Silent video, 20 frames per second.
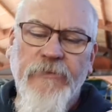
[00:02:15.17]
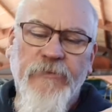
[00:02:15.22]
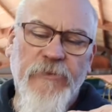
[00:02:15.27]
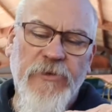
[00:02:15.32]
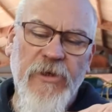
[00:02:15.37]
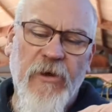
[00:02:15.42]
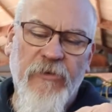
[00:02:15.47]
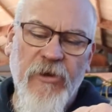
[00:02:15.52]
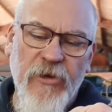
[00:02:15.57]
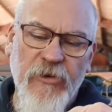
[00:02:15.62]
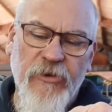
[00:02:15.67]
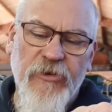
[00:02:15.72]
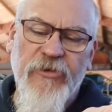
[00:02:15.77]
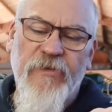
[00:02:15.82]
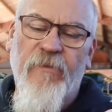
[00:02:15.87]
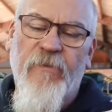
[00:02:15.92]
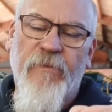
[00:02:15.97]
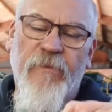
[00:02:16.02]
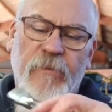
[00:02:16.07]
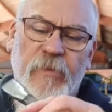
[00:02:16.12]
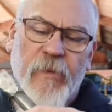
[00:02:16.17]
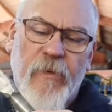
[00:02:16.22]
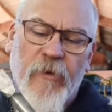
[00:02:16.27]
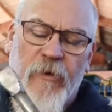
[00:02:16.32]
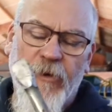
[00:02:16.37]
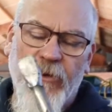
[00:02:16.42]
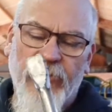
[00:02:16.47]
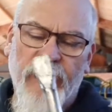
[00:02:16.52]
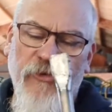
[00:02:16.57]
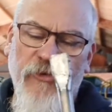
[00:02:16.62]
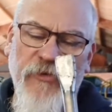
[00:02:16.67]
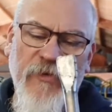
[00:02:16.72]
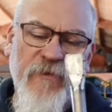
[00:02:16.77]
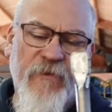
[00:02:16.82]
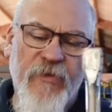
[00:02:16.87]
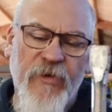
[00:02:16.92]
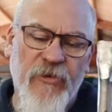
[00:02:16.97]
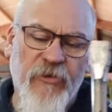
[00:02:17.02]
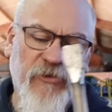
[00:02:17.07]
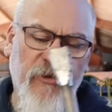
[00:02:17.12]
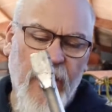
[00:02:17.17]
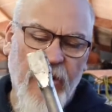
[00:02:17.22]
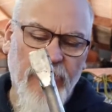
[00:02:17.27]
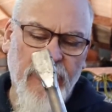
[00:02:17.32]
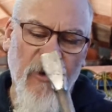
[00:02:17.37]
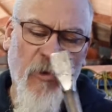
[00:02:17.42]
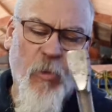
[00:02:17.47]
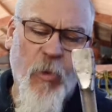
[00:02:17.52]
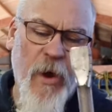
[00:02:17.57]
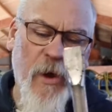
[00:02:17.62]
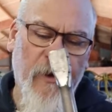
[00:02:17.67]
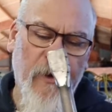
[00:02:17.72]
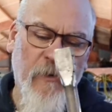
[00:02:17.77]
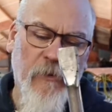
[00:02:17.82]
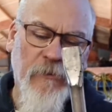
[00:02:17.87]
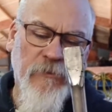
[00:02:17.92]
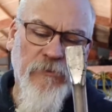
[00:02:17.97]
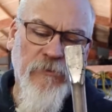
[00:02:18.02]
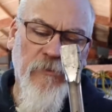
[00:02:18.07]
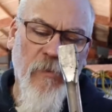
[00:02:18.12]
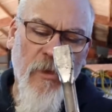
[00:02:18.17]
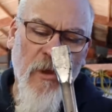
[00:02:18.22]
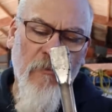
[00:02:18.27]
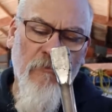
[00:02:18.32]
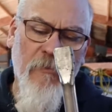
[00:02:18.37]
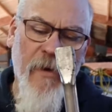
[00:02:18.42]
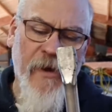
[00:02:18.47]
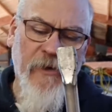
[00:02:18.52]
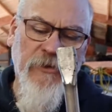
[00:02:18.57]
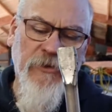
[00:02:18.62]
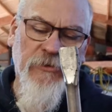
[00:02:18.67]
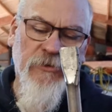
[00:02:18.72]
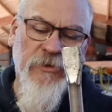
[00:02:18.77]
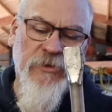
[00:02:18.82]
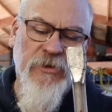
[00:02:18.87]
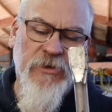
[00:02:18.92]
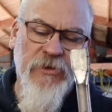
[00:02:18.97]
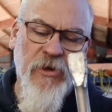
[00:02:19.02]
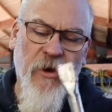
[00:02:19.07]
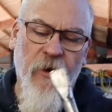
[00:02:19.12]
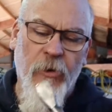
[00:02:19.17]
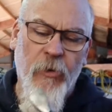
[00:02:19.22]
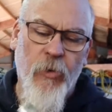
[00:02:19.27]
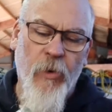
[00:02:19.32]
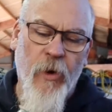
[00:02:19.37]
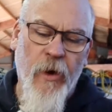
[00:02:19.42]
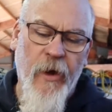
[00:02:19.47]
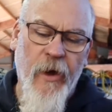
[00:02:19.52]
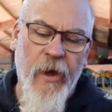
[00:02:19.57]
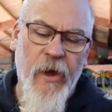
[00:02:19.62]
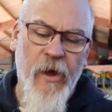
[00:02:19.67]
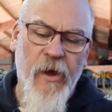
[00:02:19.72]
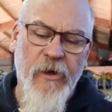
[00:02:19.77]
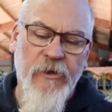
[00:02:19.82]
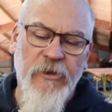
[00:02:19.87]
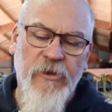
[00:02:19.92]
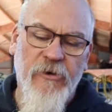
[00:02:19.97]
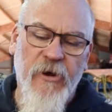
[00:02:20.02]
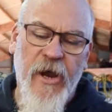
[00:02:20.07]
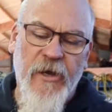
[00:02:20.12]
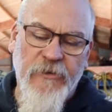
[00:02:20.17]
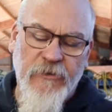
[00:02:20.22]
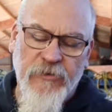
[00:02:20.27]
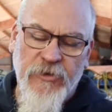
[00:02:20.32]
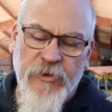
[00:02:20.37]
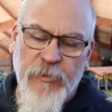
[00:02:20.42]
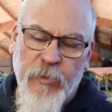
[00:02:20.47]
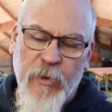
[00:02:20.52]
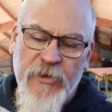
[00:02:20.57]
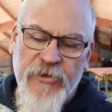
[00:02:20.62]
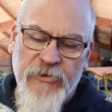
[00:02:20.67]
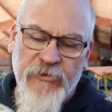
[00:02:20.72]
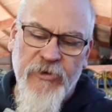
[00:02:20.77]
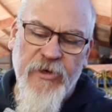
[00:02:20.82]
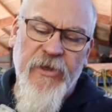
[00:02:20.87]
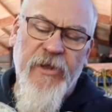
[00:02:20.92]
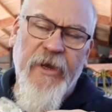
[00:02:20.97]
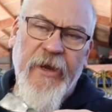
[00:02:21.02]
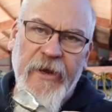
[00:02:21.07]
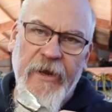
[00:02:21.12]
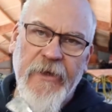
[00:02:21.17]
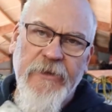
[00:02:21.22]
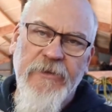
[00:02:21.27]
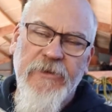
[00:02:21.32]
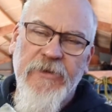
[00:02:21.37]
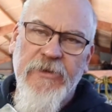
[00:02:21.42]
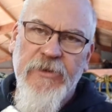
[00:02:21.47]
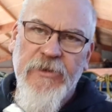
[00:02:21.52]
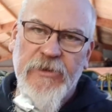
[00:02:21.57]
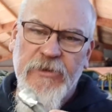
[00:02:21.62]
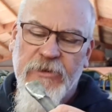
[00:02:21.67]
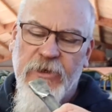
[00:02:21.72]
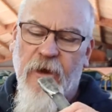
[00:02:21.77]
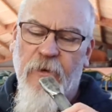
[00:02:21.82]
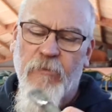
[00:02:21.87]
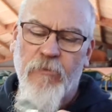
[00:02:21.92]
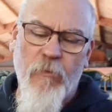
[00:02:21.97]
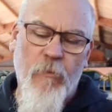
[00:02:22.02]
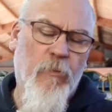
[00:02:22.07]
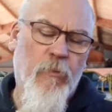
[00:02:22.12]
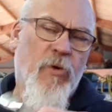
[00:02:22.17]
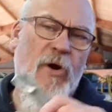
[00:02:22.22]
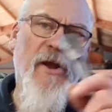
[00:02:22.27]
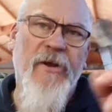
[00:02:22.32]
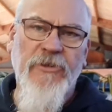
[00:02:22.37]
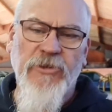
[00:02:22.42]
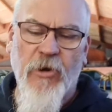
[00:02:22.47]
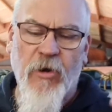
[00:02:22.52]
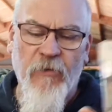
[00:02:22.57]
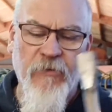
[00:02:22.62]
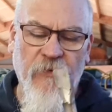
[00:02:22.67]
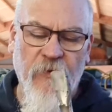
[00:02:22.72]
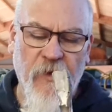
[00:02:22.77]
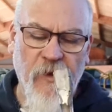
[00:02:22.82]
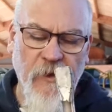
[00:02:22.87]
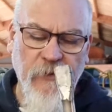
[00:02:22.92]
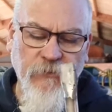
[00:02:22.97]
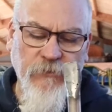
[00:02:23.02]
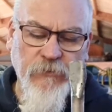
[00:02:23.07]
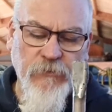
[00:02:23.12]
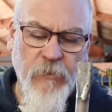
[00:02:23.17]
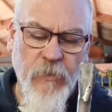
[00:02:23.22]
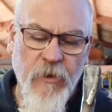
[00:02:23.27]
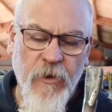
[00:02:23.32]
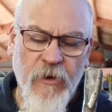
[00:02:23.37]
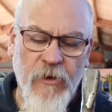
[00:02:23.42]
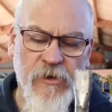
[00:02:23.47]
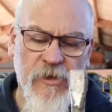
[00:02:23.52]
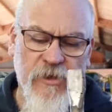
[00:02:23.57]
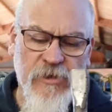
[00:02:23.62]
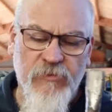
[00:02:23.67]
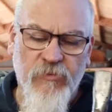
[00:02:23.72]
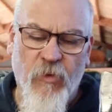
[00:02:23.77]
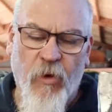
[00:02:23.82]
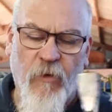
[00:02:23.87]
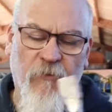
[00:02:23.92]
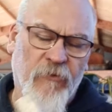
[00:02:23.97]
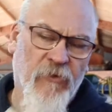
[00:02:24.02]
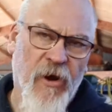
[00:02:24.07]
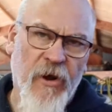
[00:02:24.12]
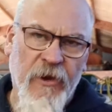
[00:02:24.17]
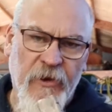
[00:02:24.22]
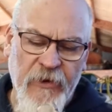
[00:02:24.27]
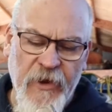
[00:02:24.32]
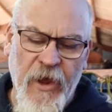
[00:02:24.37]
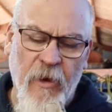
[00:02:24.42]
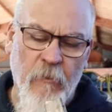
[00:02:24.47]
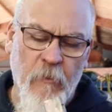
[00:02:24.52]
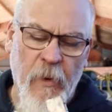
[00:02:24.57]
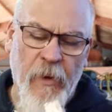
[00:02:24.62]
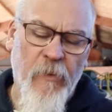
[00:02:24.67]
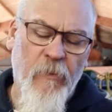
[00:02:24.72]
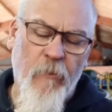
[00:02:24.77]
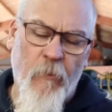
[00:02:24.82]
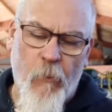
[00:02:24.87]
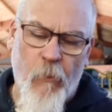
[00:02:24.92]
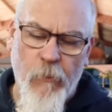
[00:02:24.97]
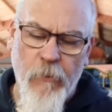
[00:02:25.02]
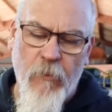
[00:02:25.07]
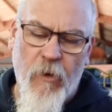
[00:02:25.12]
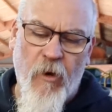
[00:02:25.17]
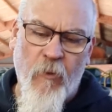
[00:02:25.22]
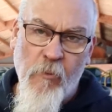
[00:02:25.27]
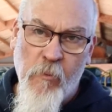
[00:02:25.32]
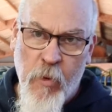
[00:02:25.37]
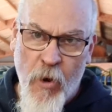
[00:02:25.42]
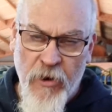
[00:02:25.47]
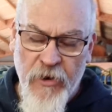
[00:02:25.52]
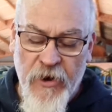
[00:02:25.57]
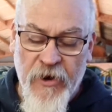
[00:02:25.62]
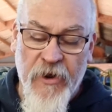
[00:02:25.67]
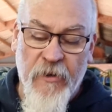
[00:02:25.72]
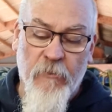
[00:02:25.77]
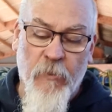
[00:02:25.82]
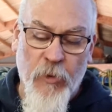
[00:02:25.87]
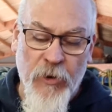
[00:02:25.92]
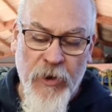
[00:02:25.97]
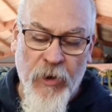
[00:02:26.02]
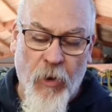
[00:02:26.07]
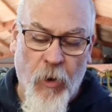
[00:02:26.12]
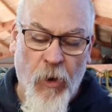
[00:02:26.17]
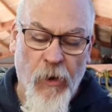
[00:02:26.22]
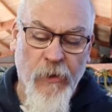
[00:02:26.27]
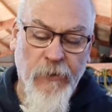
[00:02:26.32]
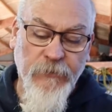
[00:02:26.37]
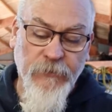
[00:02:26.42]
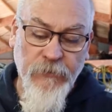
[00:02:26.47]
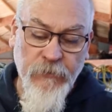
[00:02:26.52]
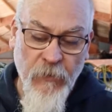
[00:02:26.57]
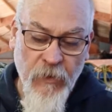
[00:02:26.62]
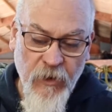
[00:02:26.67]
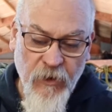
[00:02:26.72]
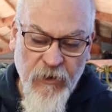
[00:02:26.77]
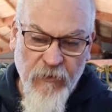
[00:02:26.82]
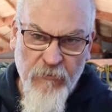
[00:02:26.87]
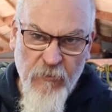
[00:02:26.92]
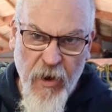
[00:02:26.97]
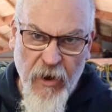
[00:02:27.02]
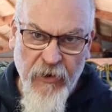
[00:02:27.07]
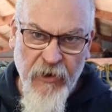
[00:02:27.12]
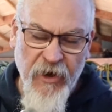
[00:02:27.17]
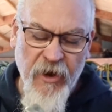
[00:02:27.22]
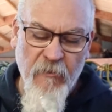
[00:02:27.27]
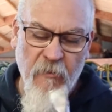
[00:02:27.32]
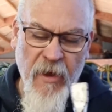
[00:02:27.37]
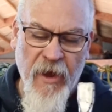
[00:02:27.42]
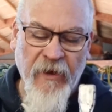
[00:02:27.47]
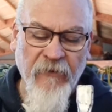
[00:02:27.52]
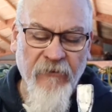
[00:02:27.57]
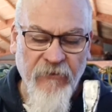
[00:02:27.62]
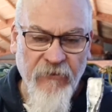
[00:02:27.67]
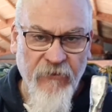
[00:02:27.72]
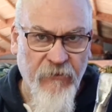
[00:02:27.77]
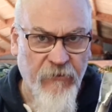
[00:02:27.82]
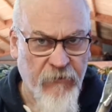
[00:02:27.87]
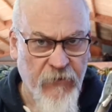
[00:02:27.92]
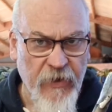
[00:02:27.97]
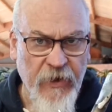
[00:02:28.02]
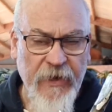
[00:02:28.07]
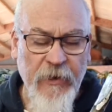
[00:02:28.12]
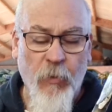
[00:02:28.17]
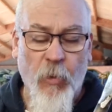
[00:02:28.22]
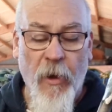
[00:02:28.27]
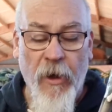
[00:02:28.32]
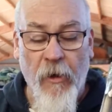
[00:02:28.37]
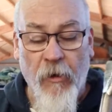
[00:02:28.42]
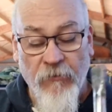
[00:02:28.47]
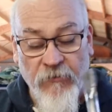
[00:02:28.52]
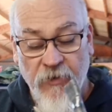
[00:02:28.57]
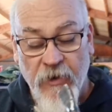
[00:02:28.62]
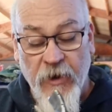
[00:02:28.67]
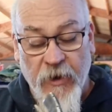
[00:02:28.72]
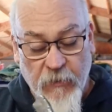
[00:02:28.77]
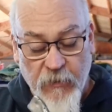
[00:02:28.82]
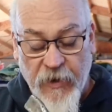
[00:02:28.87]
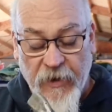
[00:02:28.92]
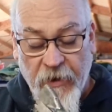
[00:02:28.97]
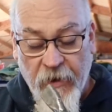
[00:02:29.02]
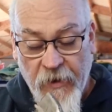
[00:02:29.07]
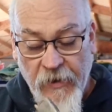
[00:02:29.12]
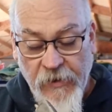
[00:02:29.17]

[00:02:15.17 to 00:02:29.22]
So I've got to do just some finished touch-up welding, make sure it's no cracks or splits or anything in it, so it breaks off, because I've ground it down. But I've burned it in pretty hot, and I've mounted it back fairly well, if you know what I mean.